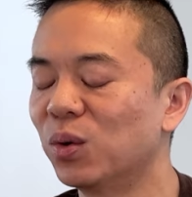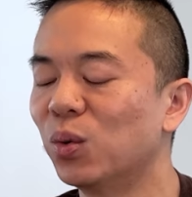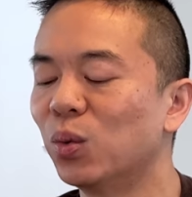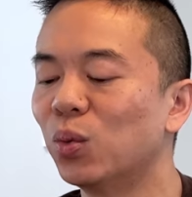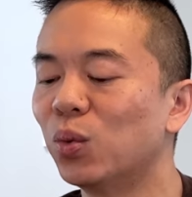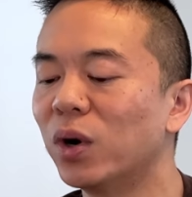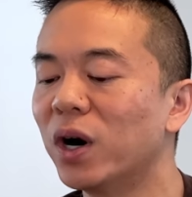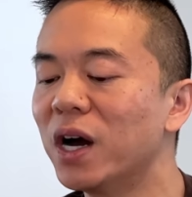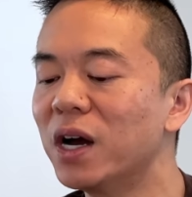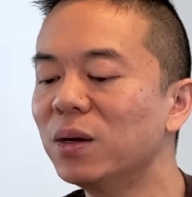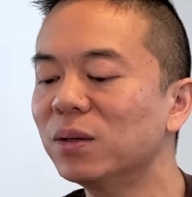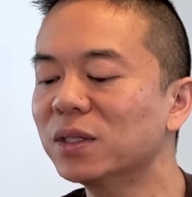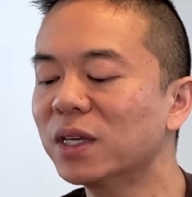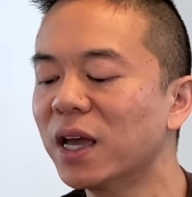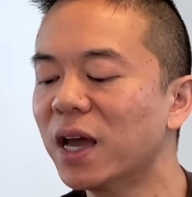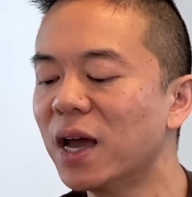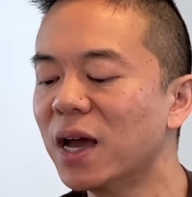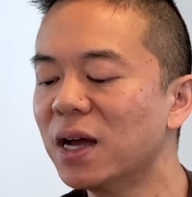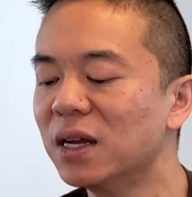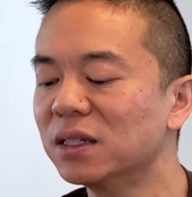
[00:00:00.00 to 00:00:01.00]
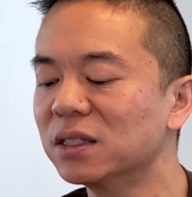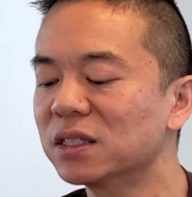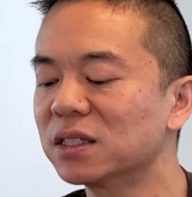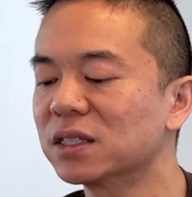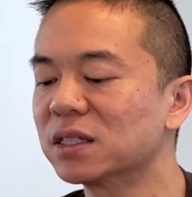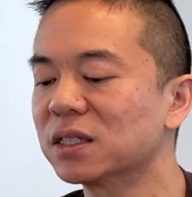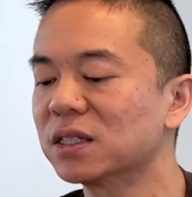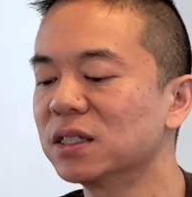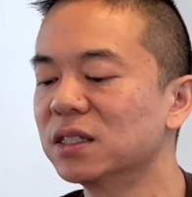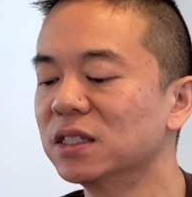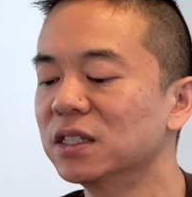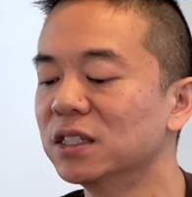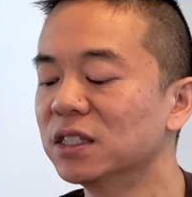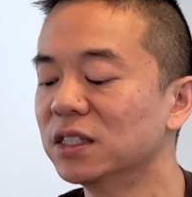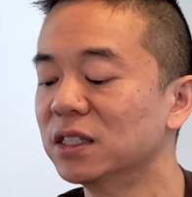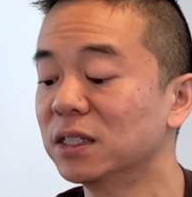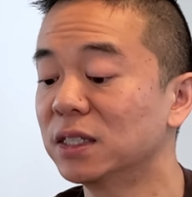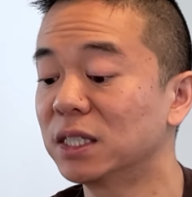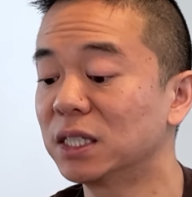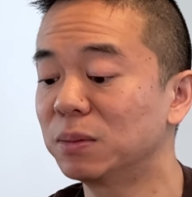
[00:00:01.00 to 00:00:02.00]
Wildcat,
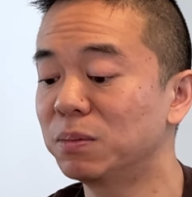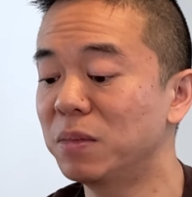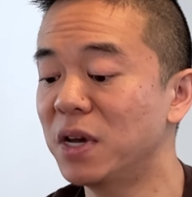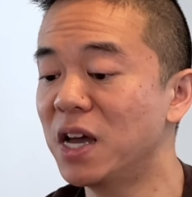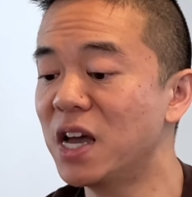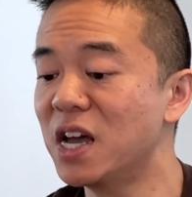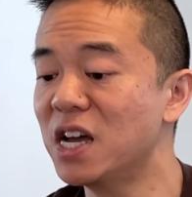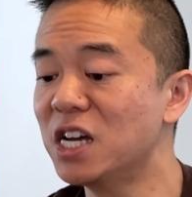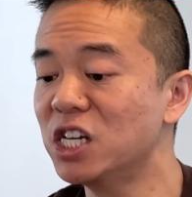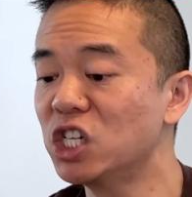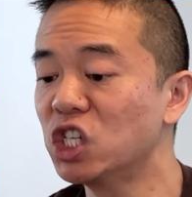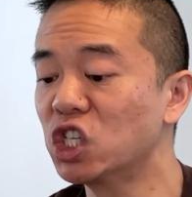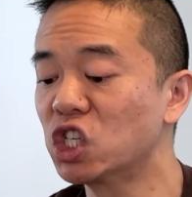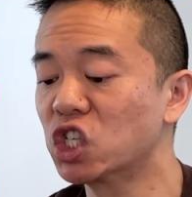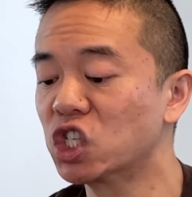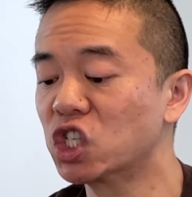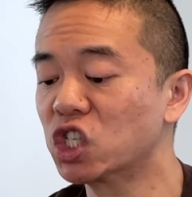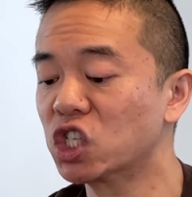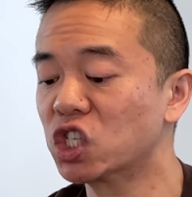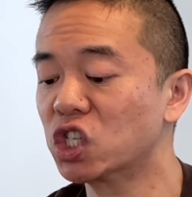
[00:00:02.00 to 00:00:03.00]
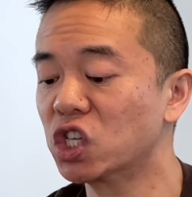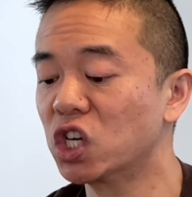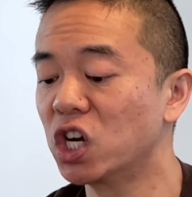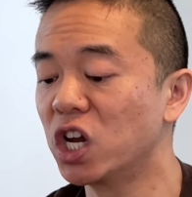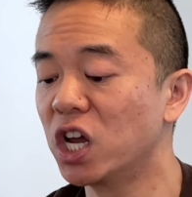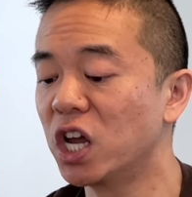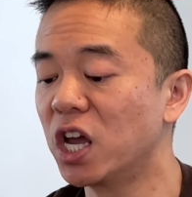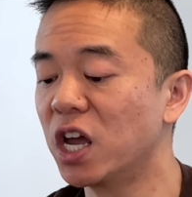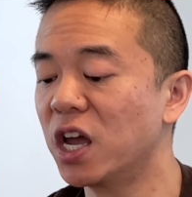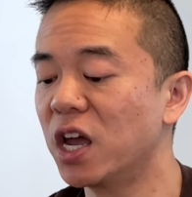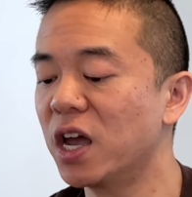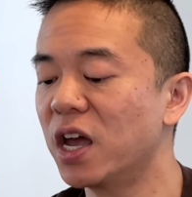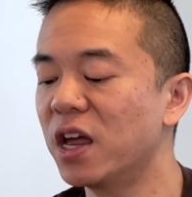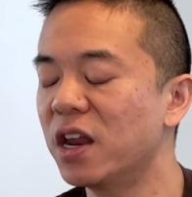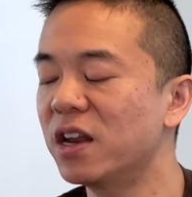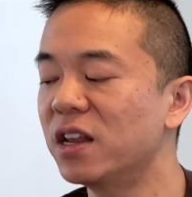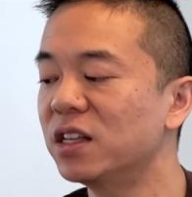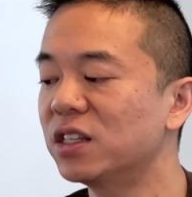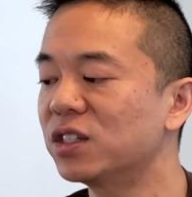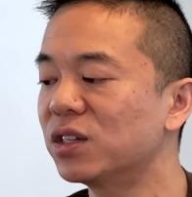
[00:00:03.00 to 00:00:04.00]
Smash,
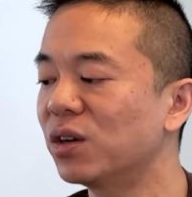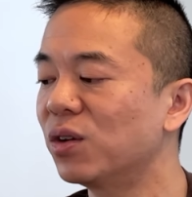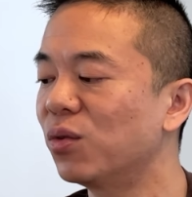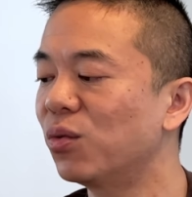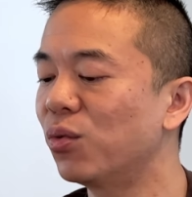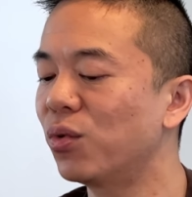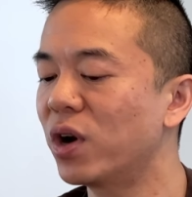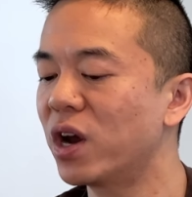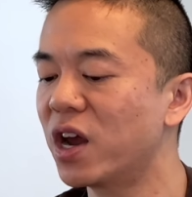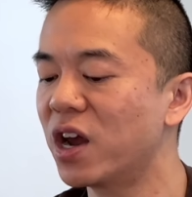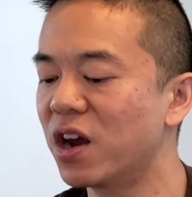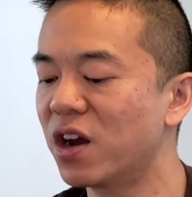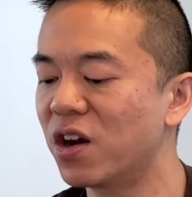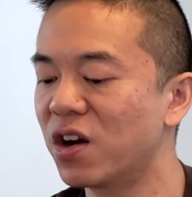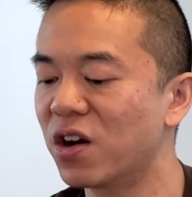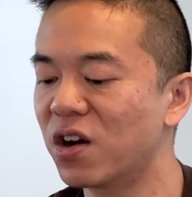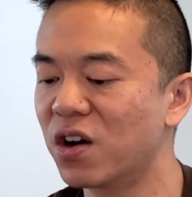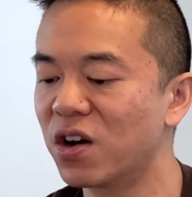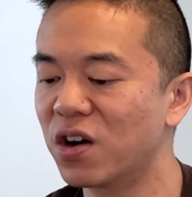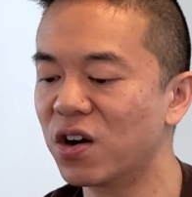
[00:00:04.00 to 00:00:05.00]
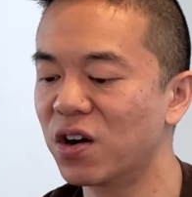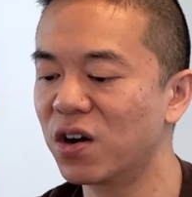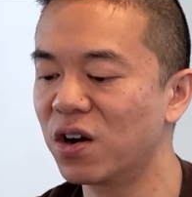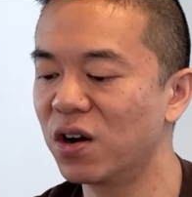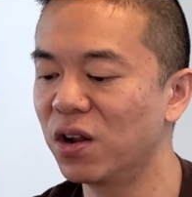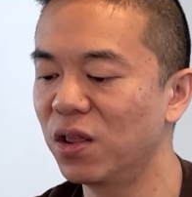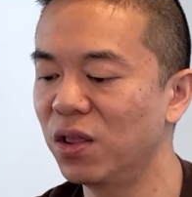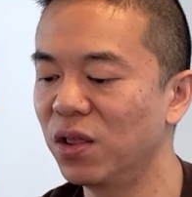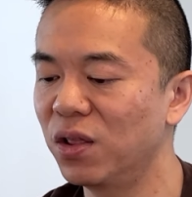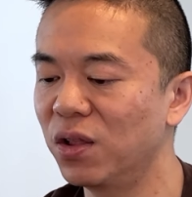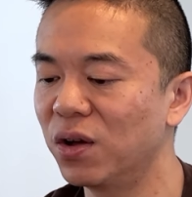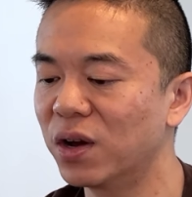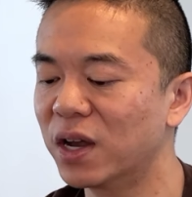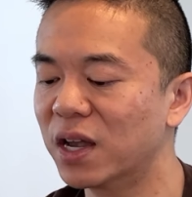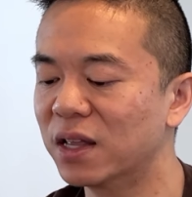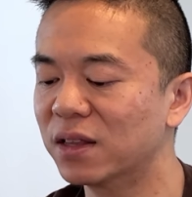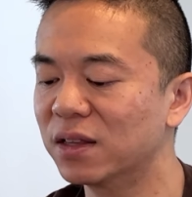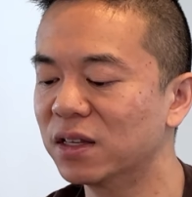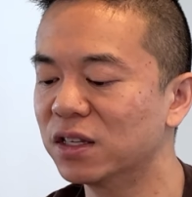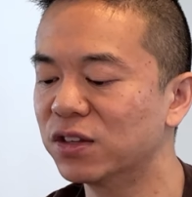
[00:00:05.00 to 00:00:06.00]
and it's a rare. Look
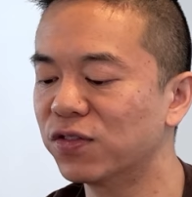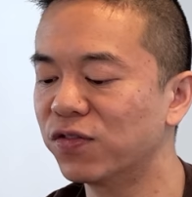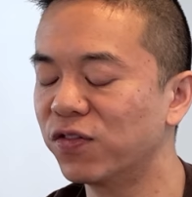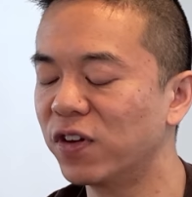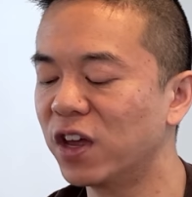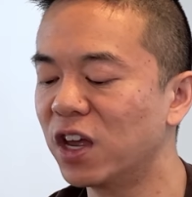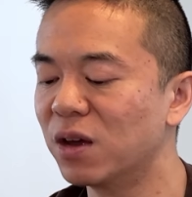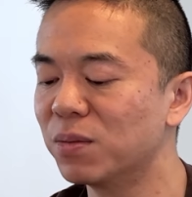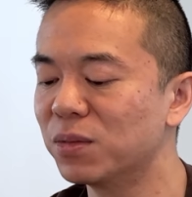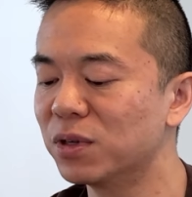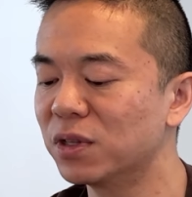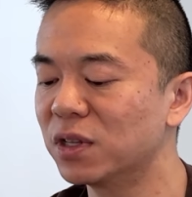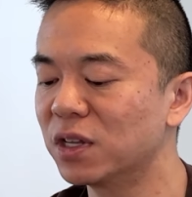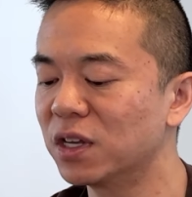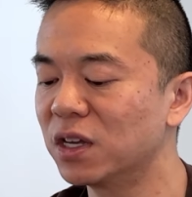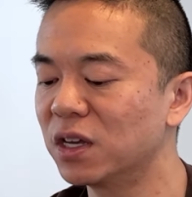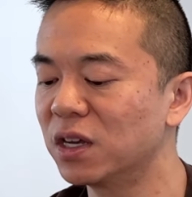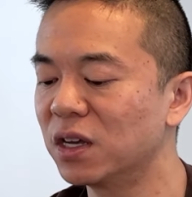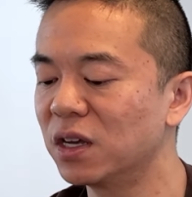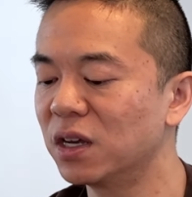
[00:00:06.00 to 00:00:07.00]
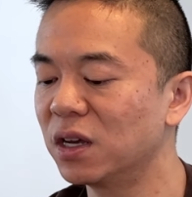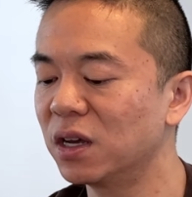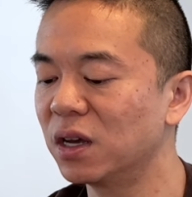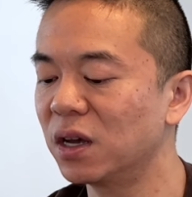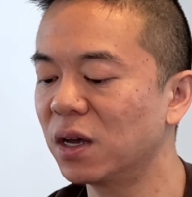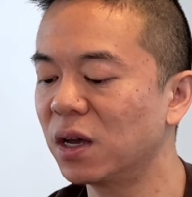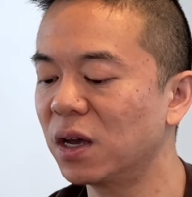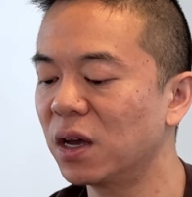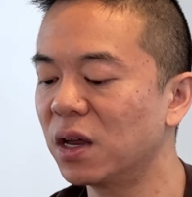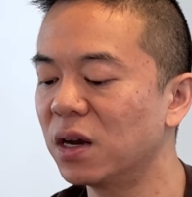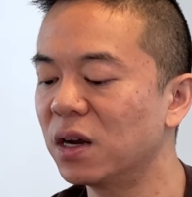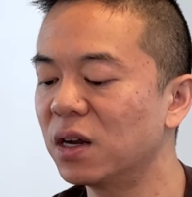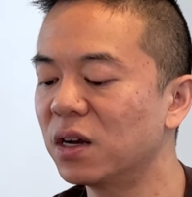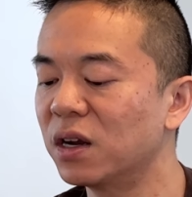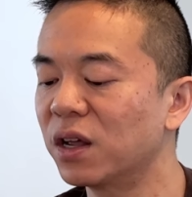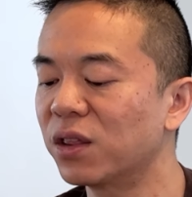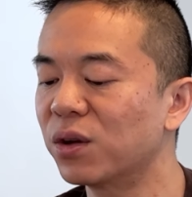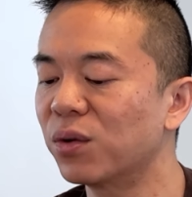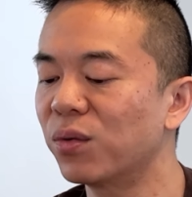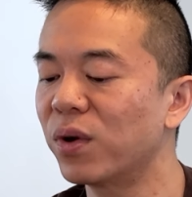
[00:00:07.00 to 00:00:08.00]
at this family. And
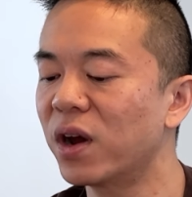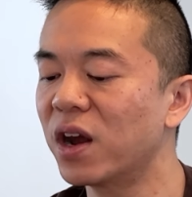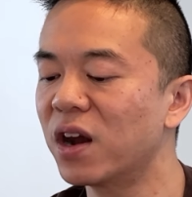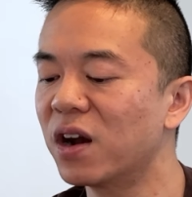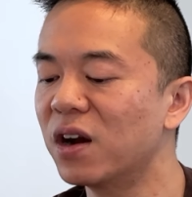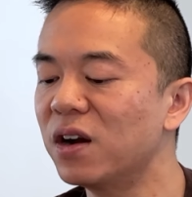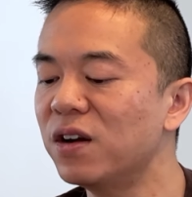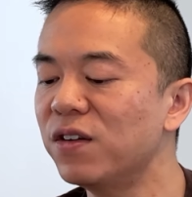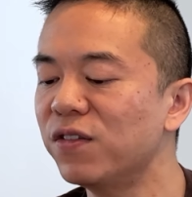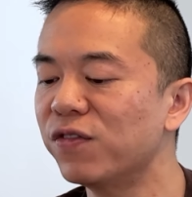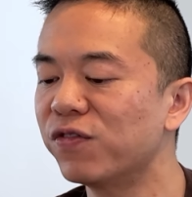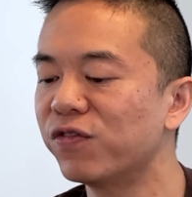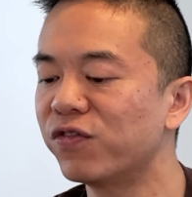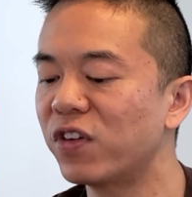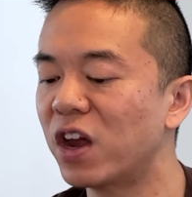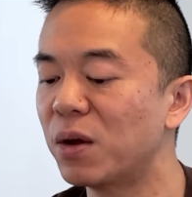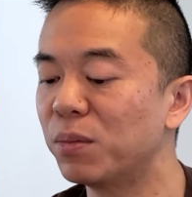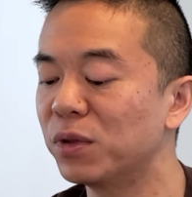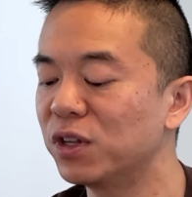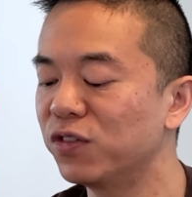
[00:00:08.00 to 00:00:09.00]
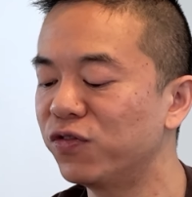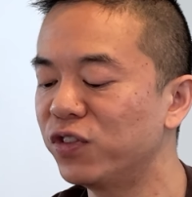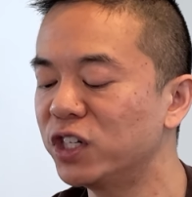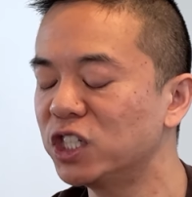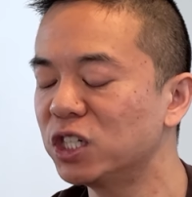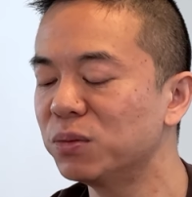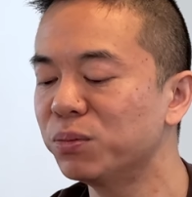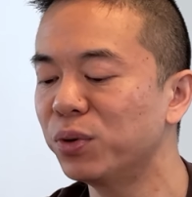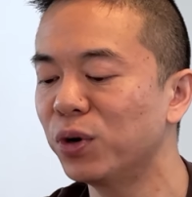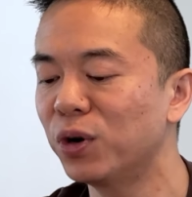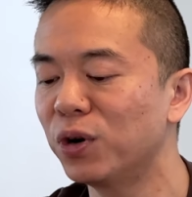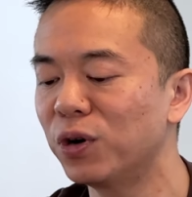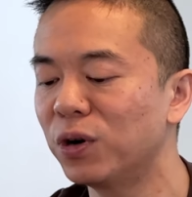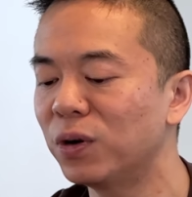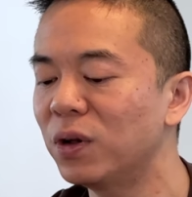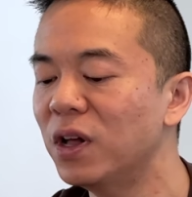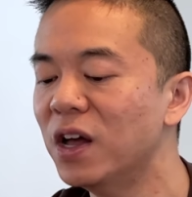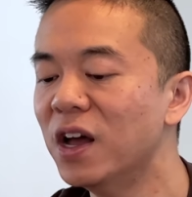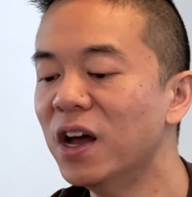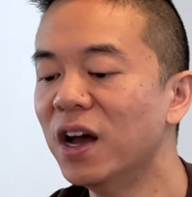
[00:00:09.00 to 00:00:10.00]
another rare, Family Fishing
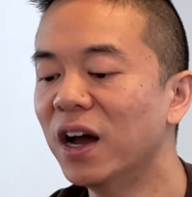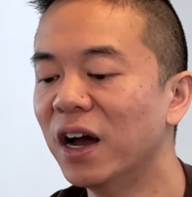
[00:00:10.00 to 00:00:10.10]
Pole.